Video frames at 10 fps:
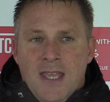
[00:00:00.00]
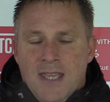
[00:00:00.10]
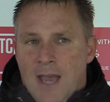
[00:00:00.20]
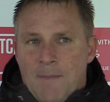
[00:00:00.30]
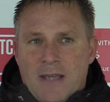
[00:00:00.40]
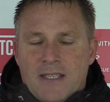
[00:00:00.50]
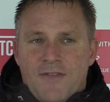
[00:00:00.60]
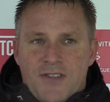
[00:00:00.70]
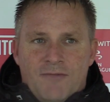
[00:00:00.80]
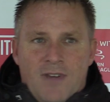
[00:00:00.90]
Yeah,
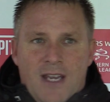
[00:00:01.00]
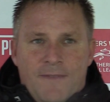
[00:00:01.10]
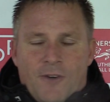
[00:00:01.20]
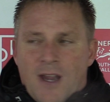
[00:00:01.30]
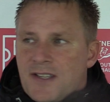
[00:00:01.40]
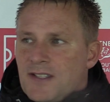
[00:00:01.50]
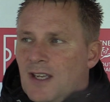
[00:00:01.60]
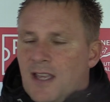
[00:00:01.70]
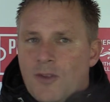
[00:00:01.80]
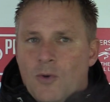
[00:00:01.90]
magnificent really for
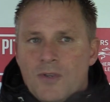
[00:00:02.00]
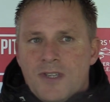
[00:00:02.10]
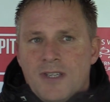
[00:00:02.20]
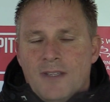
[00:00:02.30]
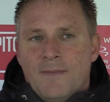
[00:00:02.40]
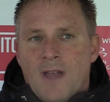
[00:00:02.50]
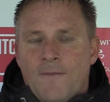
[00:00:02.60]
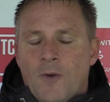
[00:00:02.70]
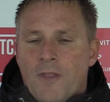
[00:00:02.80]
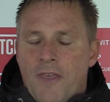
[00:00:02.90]
us. I thought
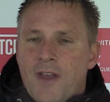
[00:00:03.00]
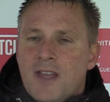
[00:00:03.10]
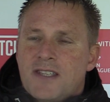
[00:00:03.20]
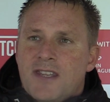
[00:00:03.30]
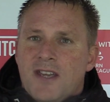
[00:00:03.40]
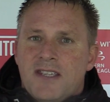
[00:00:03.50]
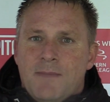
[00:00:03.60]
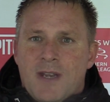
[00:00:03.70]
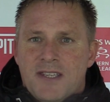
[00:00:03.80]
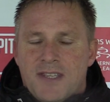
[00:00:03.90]
the first
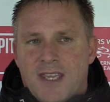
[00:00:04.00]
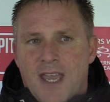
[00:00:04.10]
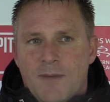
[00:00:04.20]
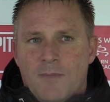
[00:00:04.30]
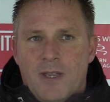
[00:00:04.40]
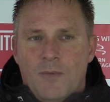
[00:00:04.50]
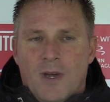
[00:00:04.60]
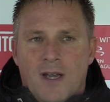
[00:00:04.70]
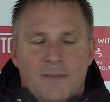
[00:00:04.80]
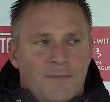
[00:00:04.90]
30 minutes of the game we
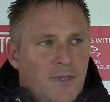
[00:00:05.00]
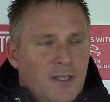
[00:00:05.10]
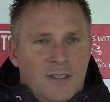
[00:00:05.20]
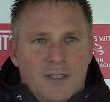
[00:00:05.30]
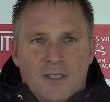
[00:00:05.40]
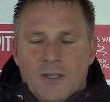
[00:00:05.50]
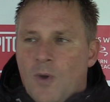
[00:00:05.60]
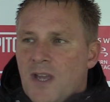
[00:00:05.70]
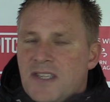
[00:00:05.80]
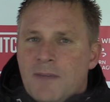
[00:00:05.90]
were
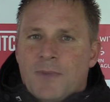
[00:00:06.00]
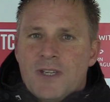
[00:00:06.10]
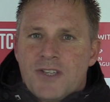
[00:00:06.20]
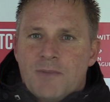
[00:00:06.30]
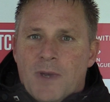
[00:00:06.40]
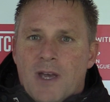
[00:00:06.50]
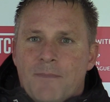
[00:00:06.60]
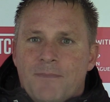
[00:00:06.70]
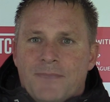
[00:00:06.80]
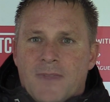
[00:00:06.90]
quite simply
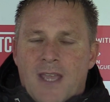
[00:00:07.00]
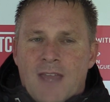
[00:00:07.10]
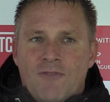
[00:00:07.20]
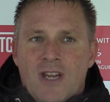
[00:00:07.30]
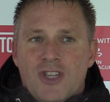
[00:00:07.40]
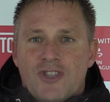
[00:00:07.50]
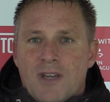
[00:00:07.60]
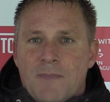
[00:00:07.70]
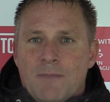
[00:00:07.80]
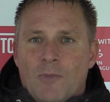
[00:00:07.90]
superb and really
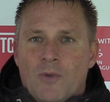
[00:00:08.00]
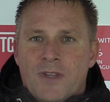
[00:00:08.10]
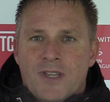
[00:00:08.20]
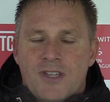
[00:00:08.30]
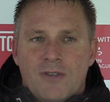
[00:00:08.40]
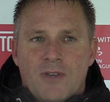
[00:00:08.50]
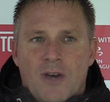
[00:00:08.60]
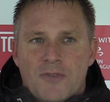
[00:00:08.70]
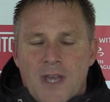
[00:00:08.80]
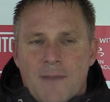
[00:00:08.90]
should have been more than the 2
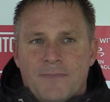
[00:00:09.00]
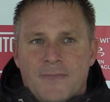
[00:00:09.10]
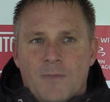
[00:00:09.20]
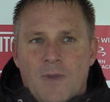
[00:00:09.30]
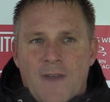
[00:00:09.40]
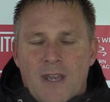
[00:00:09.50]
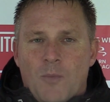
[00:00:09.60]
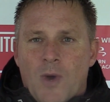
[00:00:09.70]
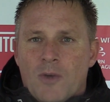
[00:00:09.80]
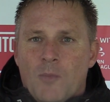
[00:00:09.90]
goals up. We've had
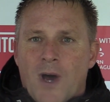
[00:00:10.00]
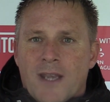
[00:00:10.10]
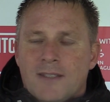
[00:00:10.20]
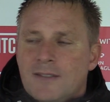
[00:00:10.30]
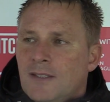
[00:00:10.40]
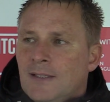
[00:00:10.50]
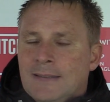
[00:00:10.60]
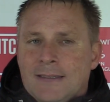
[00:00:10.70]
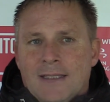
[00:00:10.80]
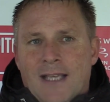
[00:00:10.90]
a one-on-one,
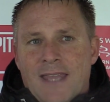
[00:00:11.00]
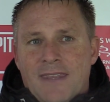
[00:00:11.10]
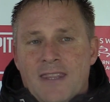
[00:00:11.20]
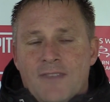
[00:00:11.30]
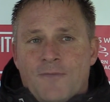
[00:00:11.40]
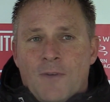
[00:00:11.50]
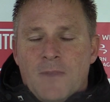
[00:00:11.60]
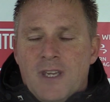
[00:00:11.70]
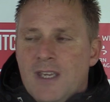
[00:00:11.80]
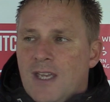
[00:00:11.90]
and then
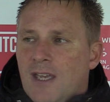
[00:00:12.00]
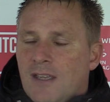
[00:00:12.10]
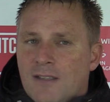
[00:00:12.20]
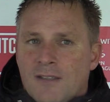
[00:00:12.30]
from the